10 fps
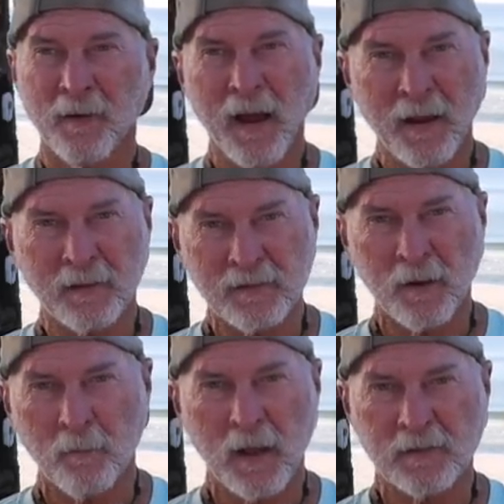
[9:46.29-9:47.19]
I
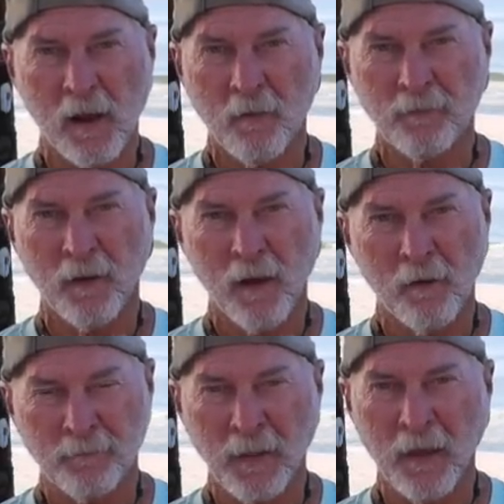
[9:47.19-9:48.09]
consider myself
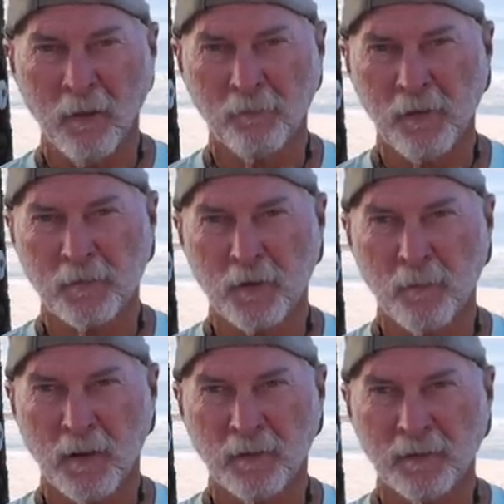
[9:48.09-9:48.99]
a flail
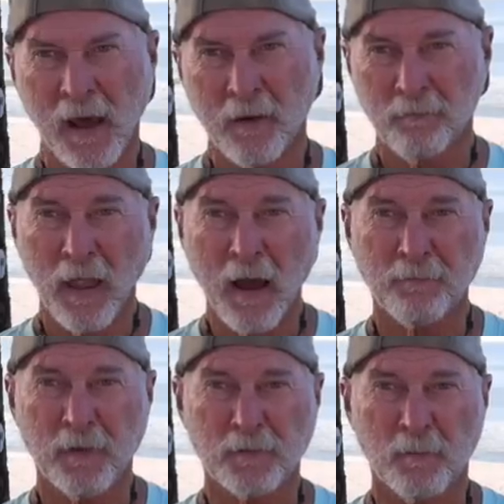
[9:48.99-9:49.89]
fisherman, not a fly
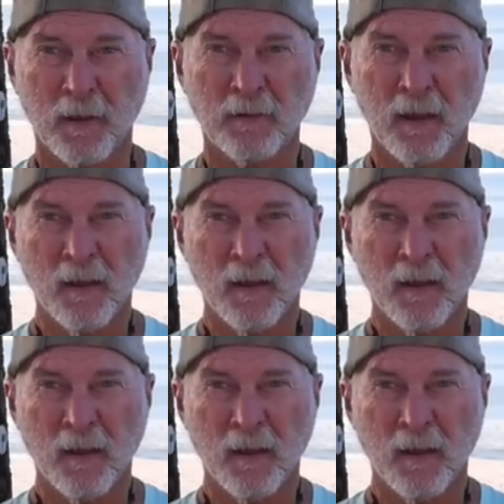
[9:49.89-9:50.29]
fisherman.